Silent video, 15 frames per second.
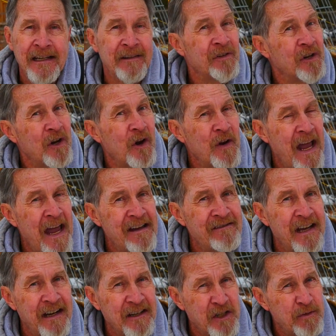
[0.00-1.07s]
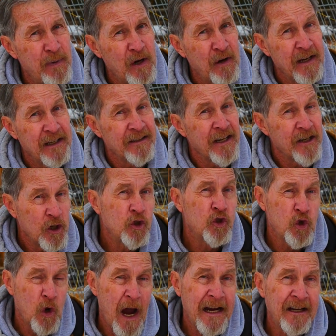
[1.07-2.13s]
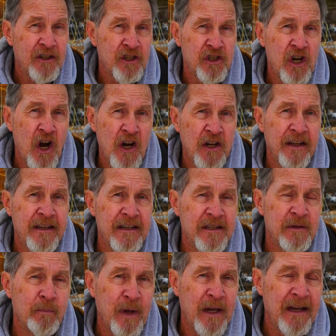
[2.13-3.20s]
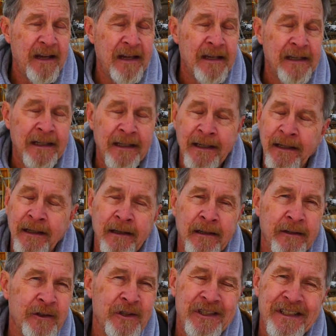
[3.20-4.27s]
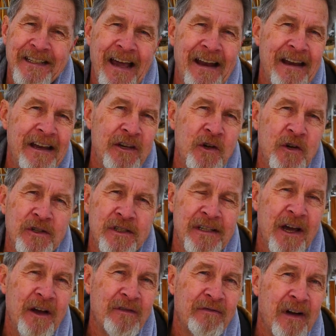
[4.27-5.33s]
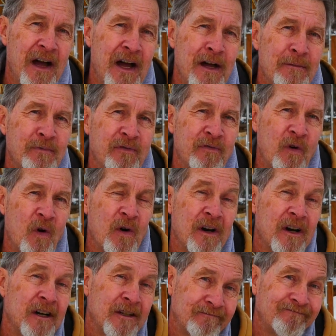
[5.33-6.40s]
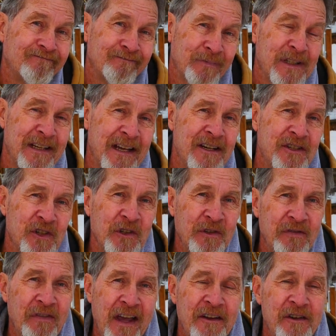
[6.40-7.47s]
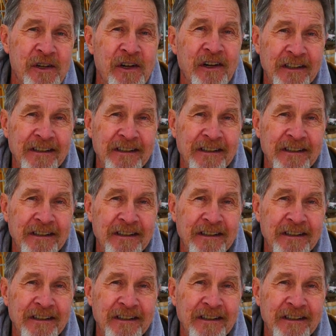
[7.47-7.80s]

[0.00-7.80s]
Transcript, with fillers: If you don't have that experience and you try to start this big, you're setting yourself up for potential failure.